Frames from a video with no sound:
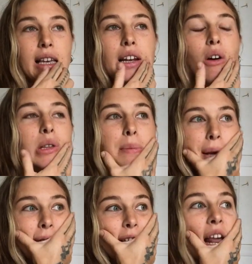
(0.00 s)
It all
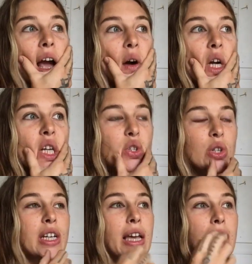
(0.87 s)
depends on how
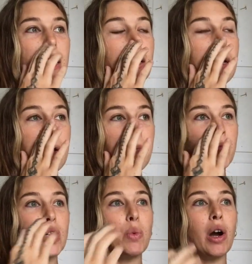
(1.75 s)
intricate
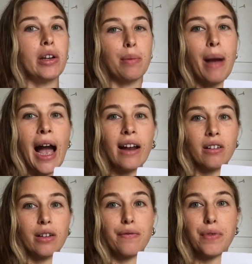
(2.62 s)
you want your pattern.